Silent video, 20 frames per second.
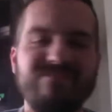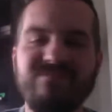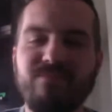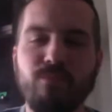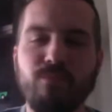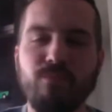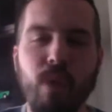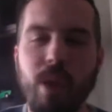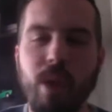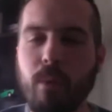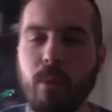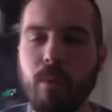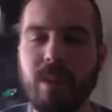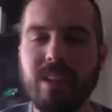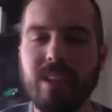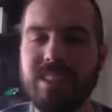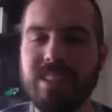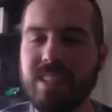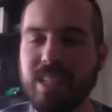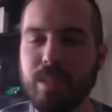
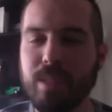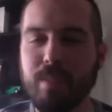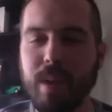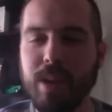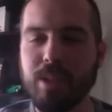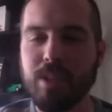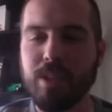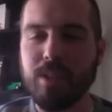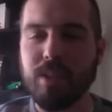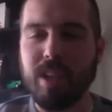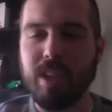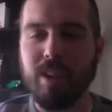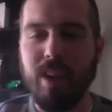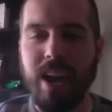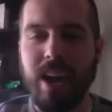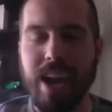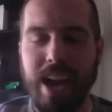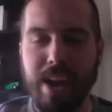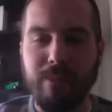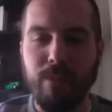probably 6 pages later,
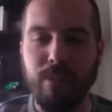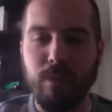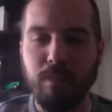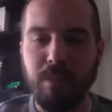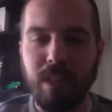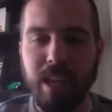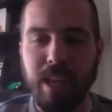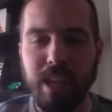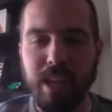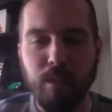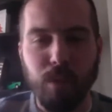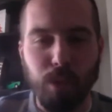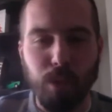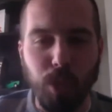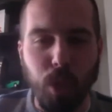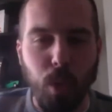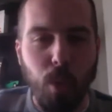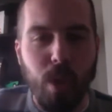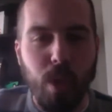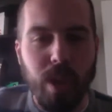I have her playing with
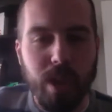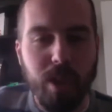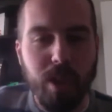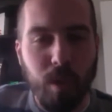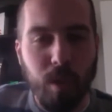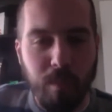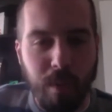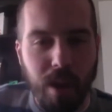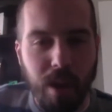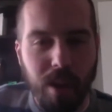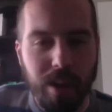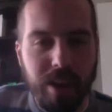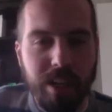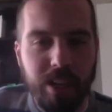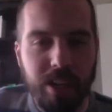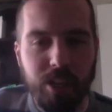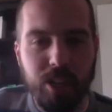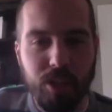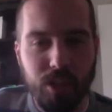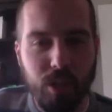the coin in her pocket
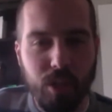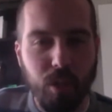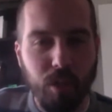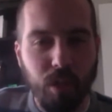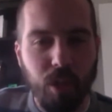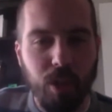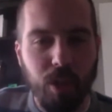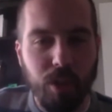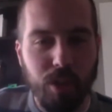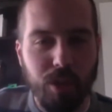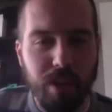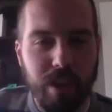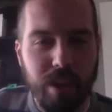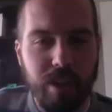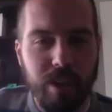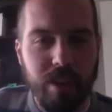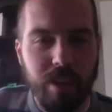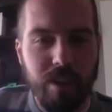as she's no longer there.